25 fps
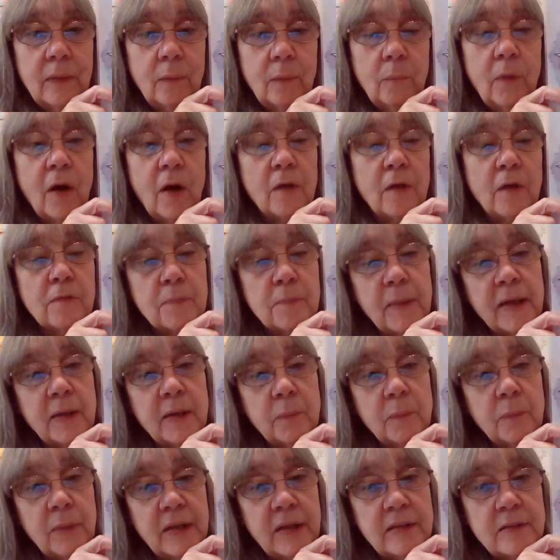Well, everybody
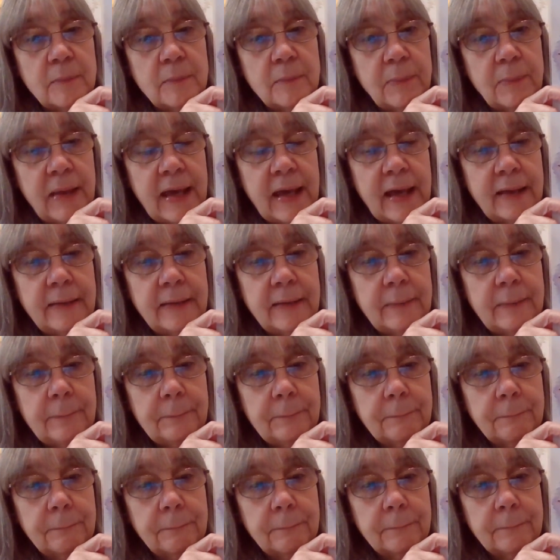went to bed
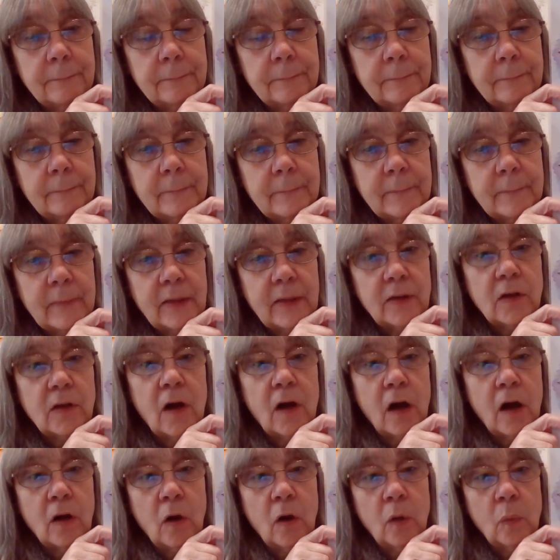and it
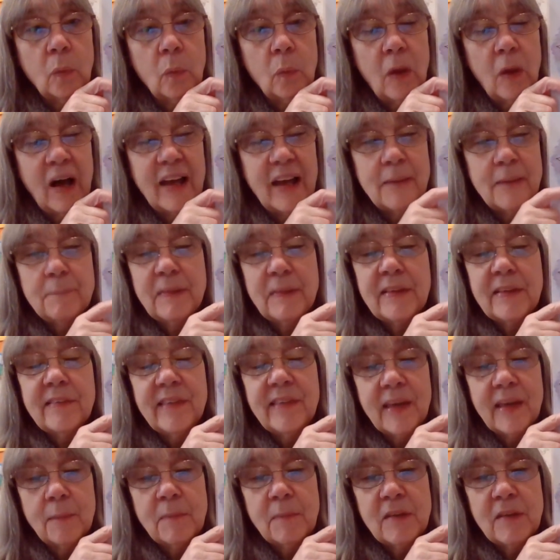got all quiet, but
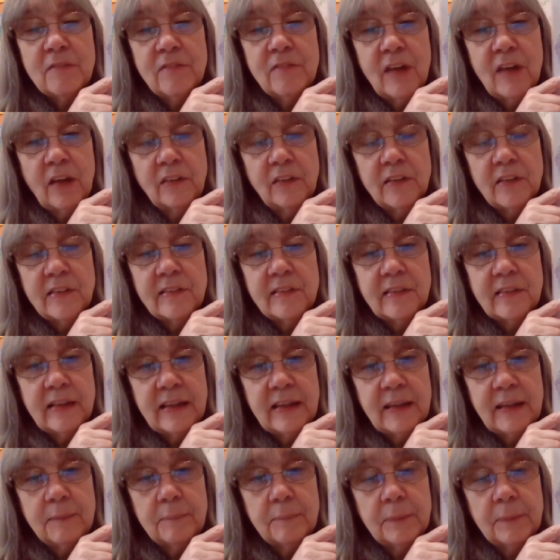Sammy fell
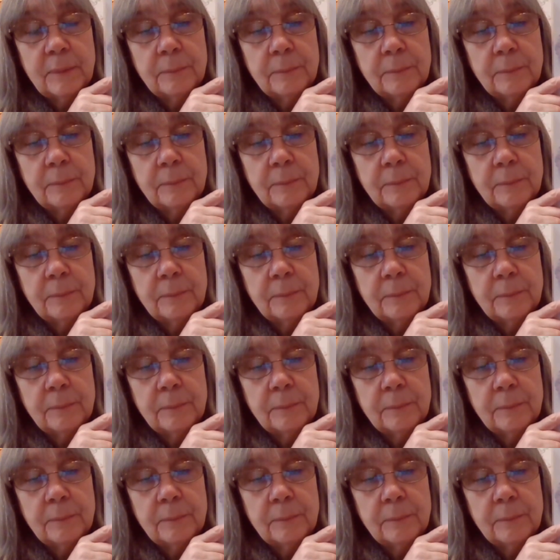asleep.